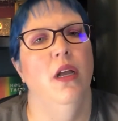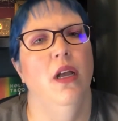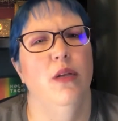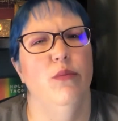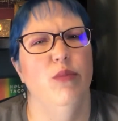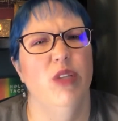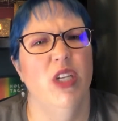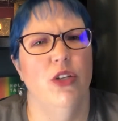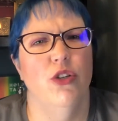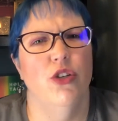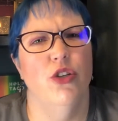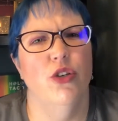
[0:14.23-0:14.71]

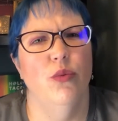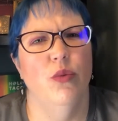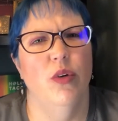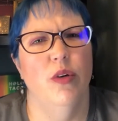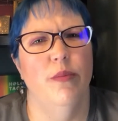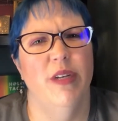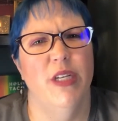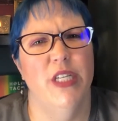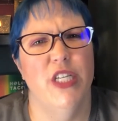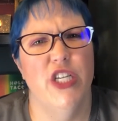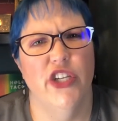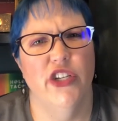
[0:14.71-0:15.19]
Not sure where
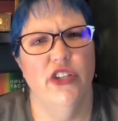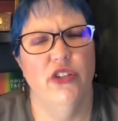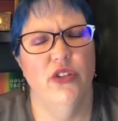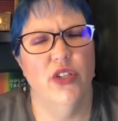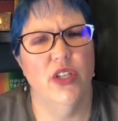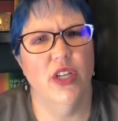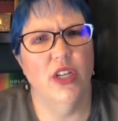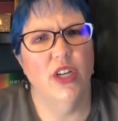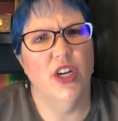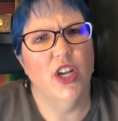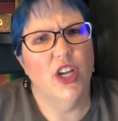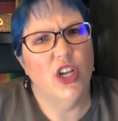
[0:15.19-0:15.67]
my channel's
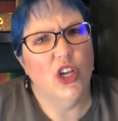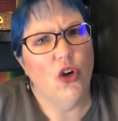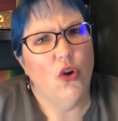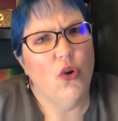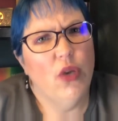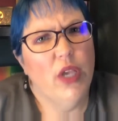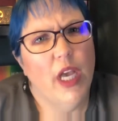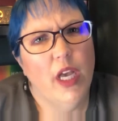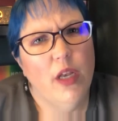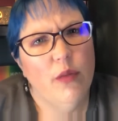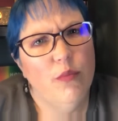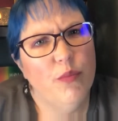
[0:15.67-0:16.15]
gonna go
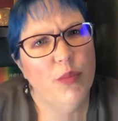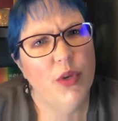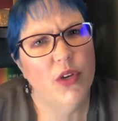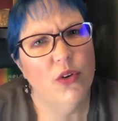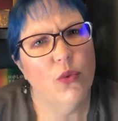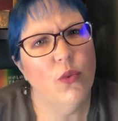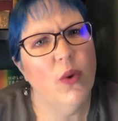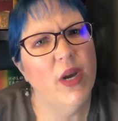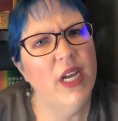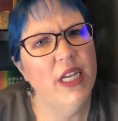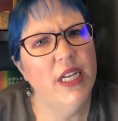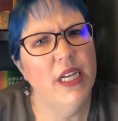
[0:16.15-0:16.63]
yet, but
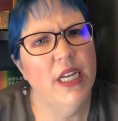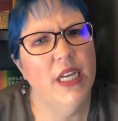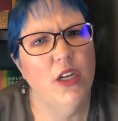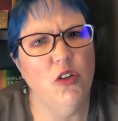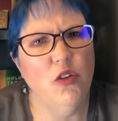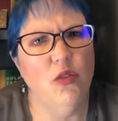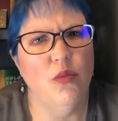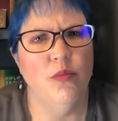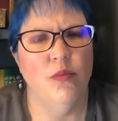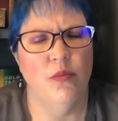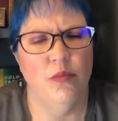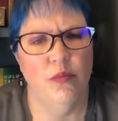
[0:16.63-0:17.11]
right
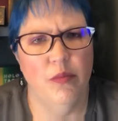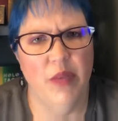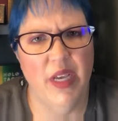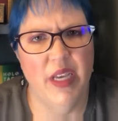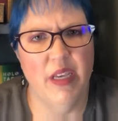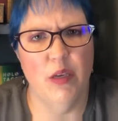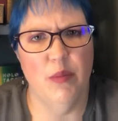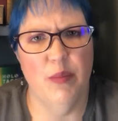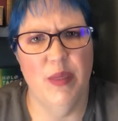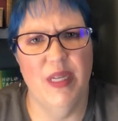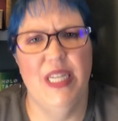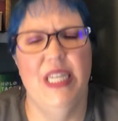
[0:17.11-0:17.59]
now,
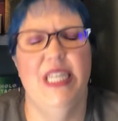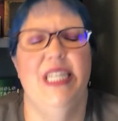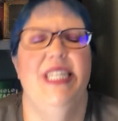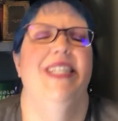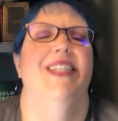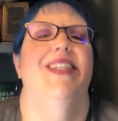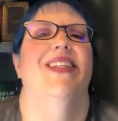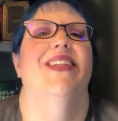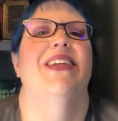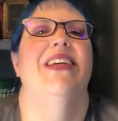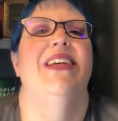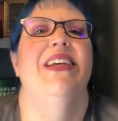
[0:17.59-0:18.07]
makeup it
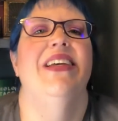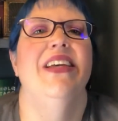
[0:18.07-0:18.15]
is.